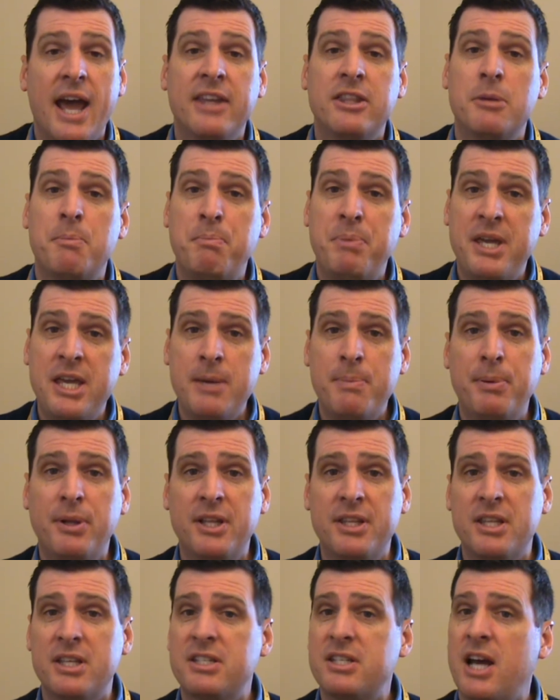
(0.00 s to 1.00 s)
And the
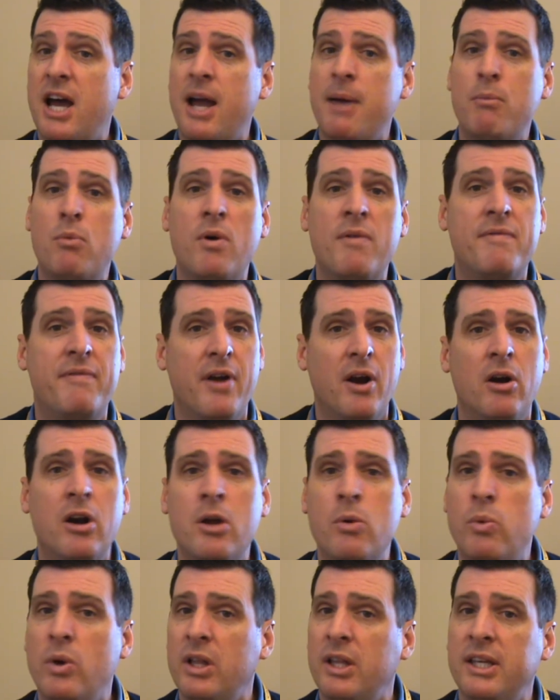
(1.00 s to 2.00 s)
people at the time were
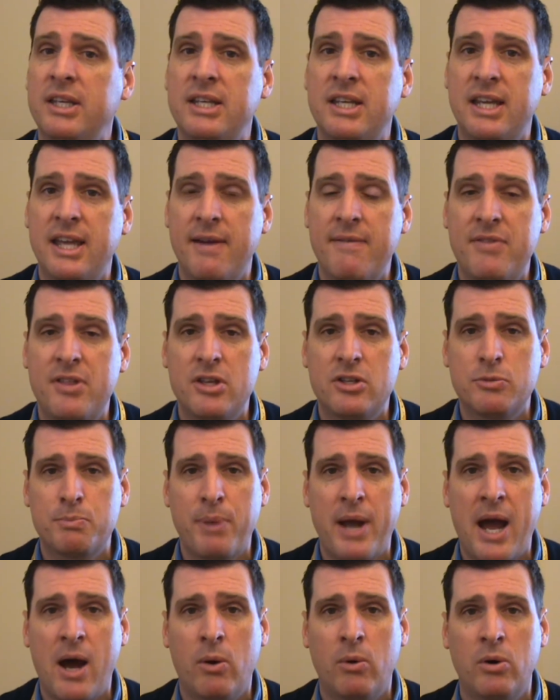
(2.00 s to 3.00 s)
very willing to give this
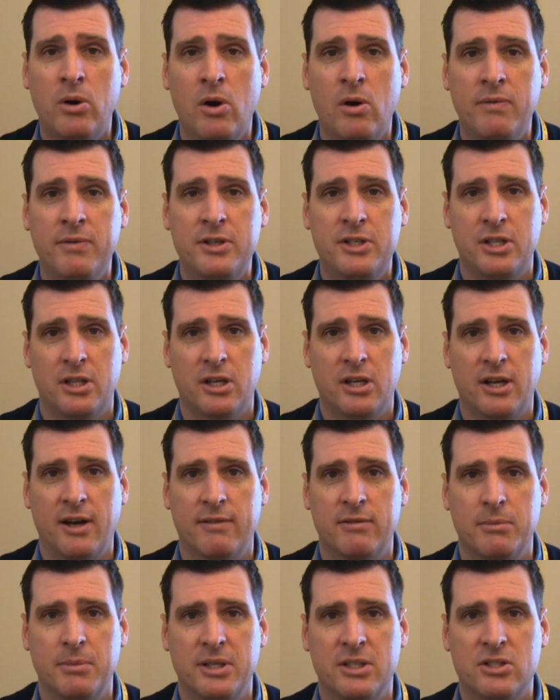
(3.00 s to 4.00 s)
power over to the
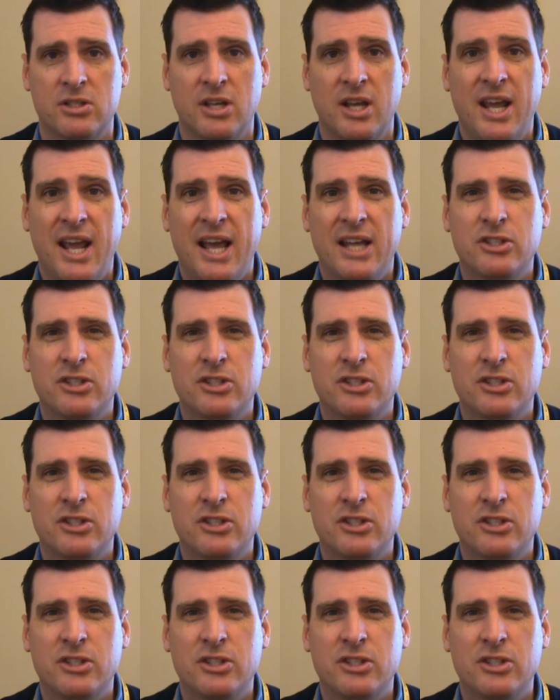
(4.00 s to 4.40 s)
governments.